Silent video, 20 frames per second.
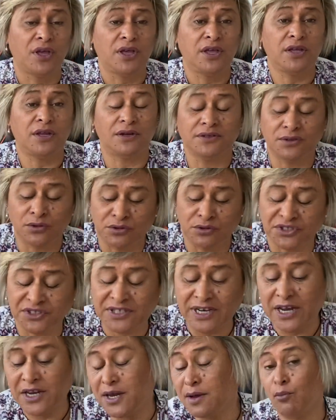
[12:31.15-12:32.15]
you know, or
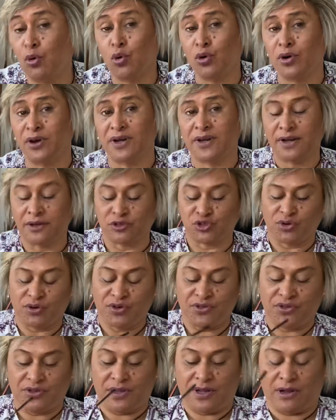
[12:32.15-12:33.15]
standing more in our
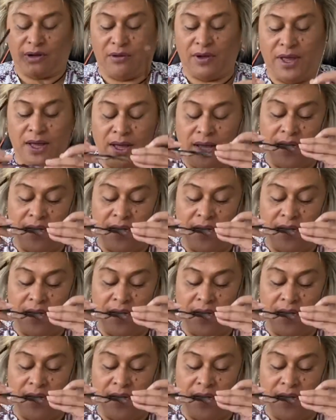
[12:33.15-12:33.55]
truth now.